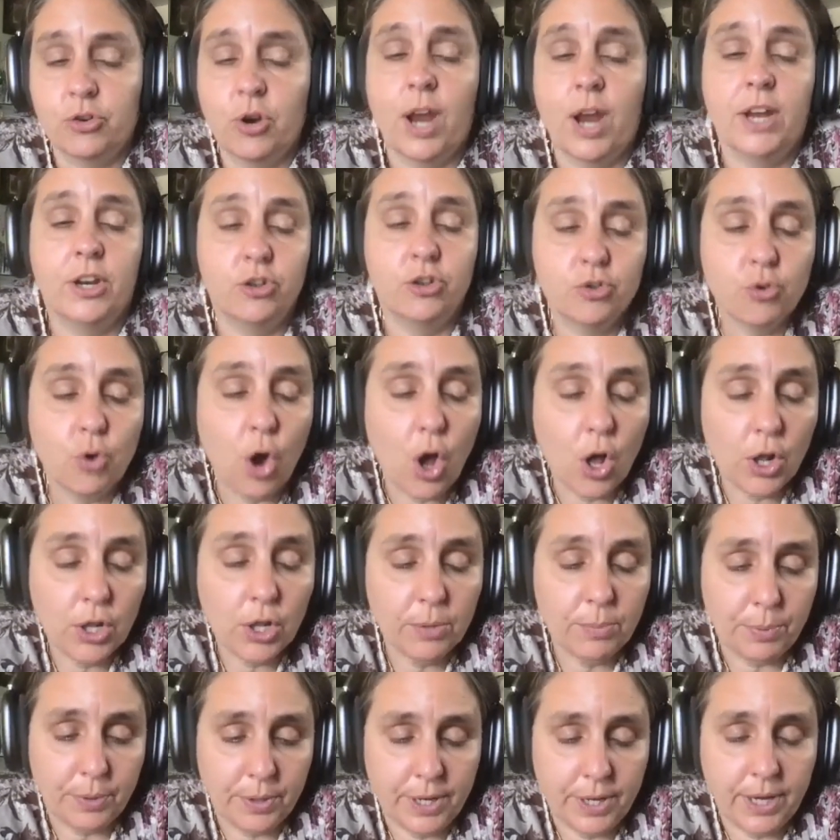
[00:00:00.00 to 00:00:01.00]
try and
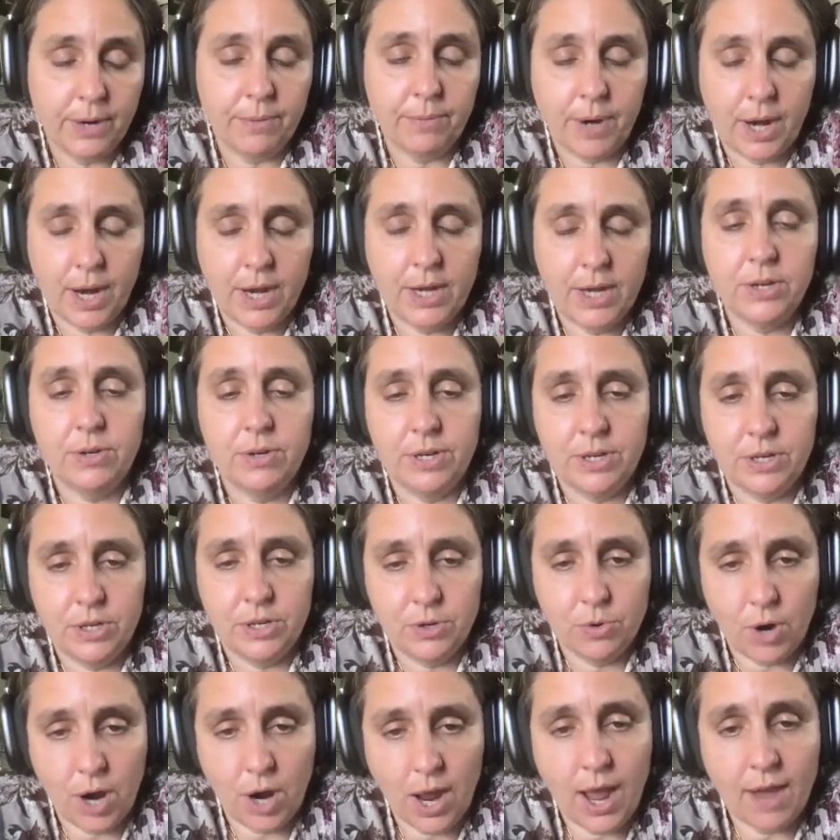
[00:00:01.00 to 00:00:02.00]
draw a plant, right,
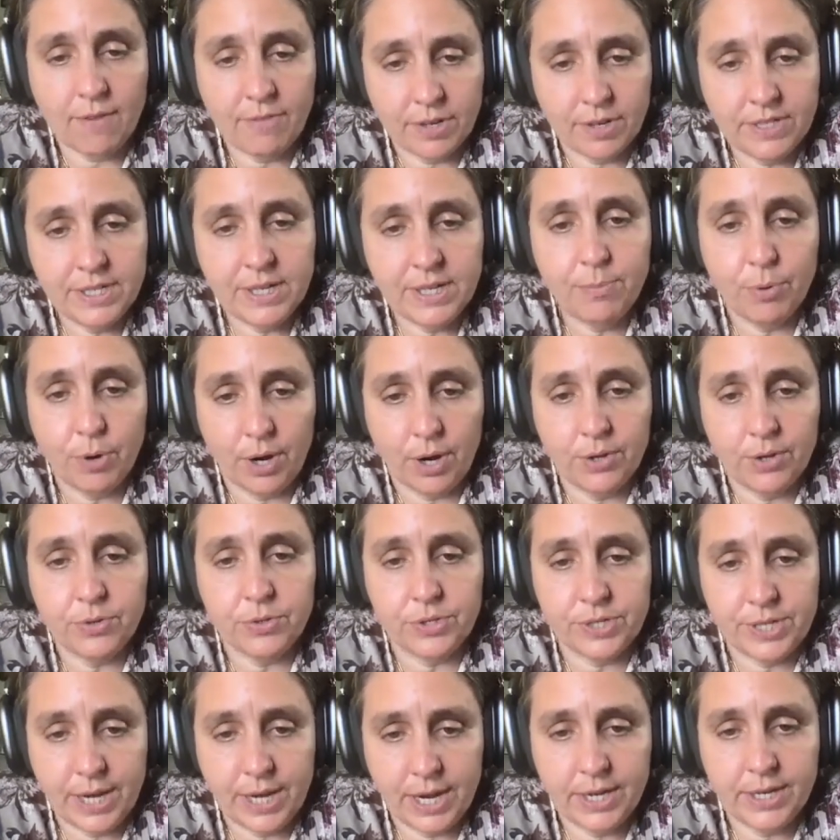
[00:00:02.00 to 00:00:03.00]
you I have a deeper
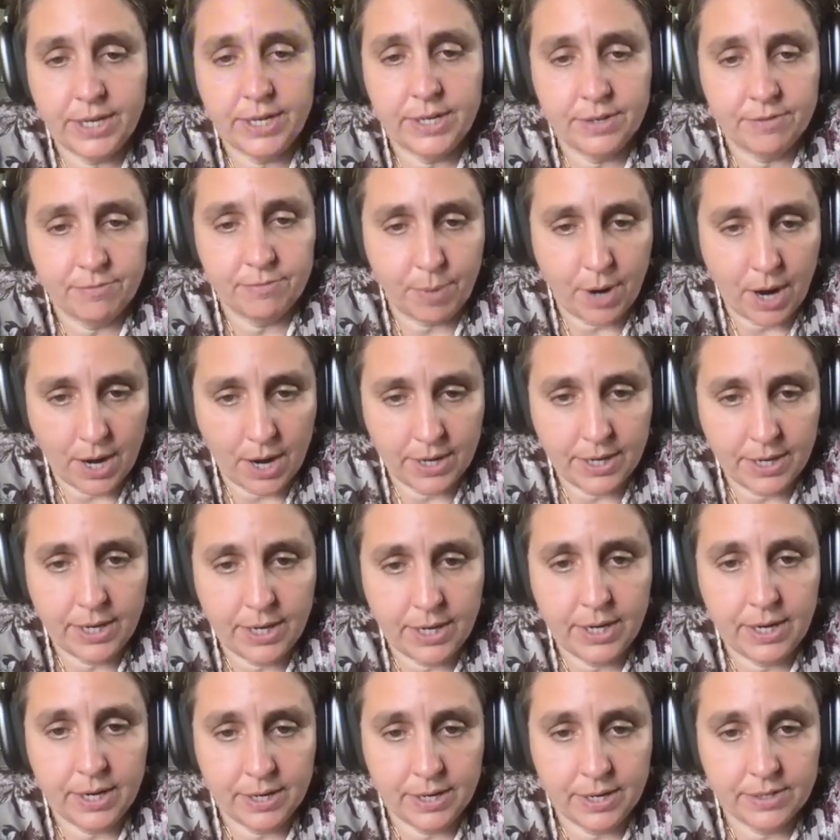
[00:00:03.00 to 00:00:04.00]
understanding of
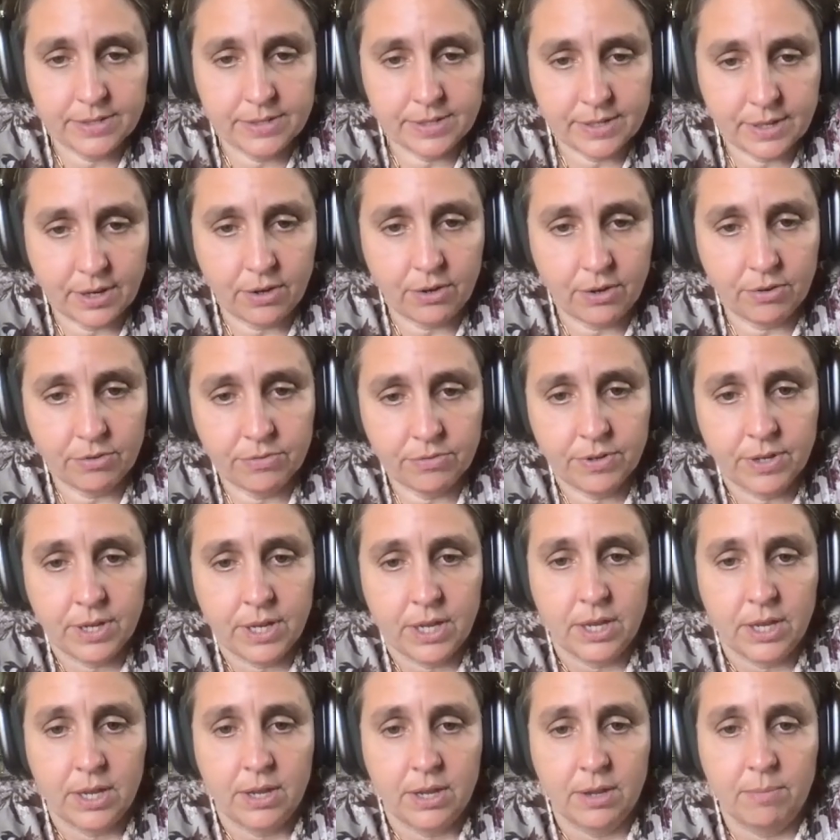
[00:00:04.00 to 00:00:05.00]
botany in itself,
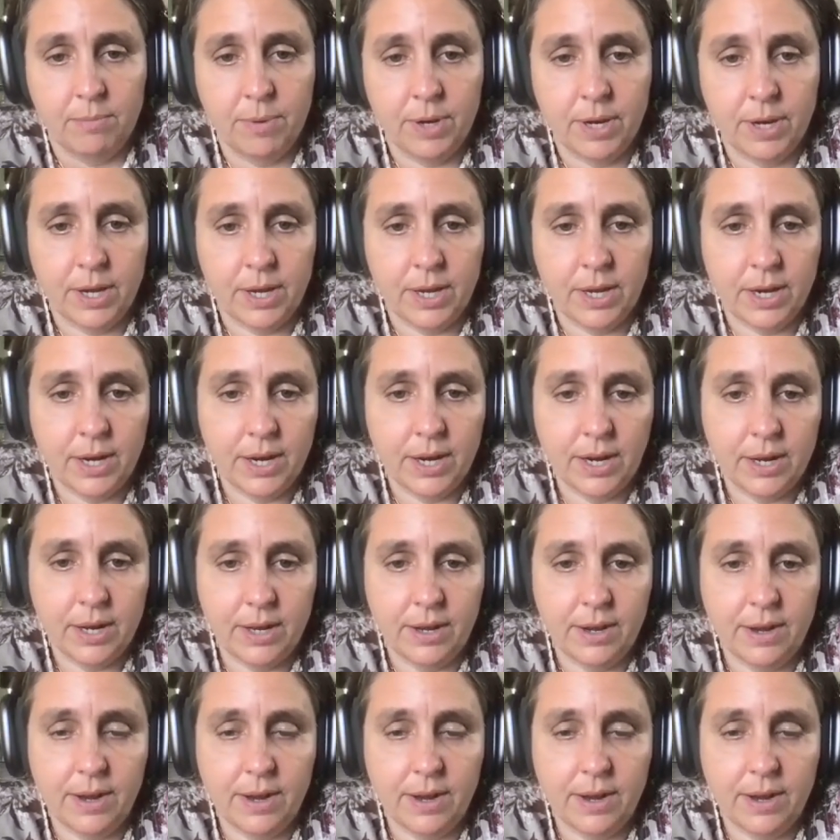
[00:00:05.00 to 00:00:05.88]
but